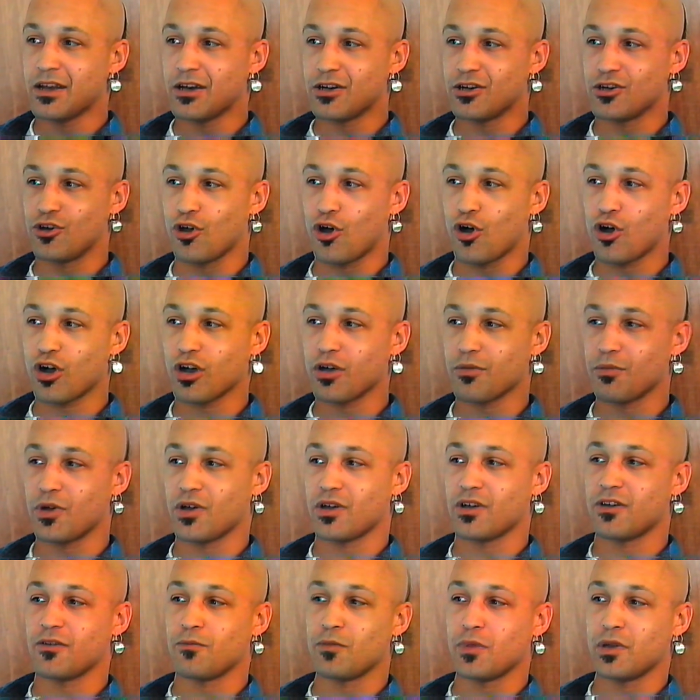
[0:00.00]
dogma
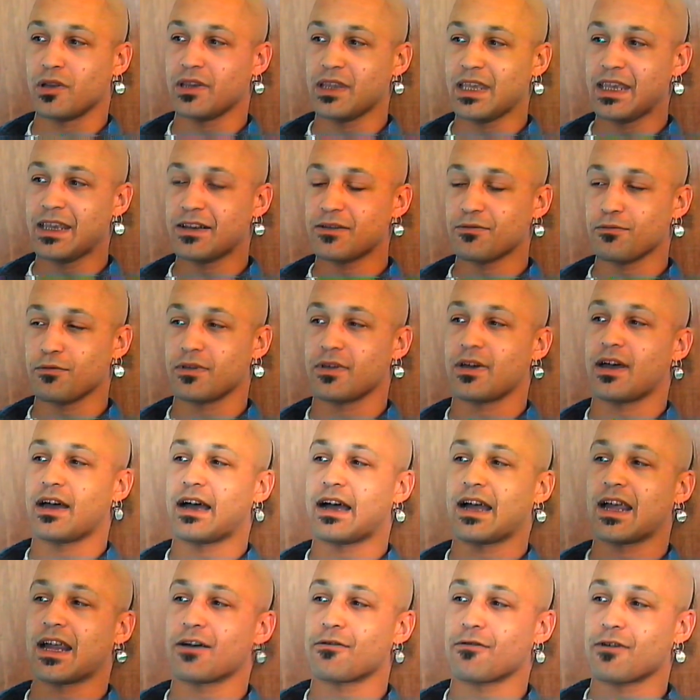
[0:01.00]
of beliefs with a
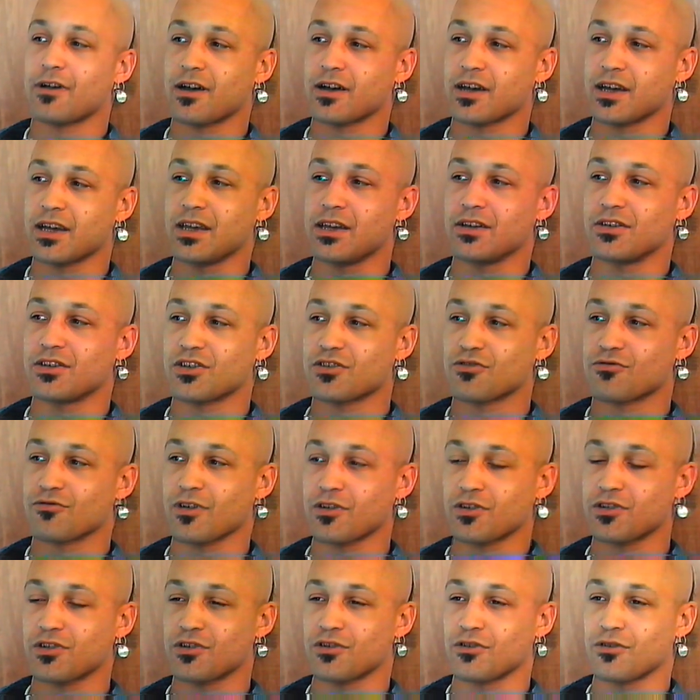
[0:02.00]
hierarchy and
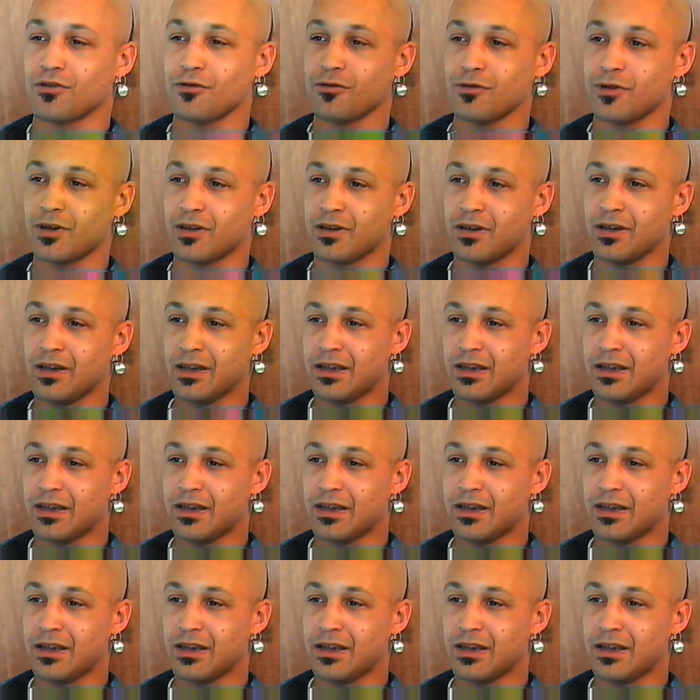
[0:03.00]
structure,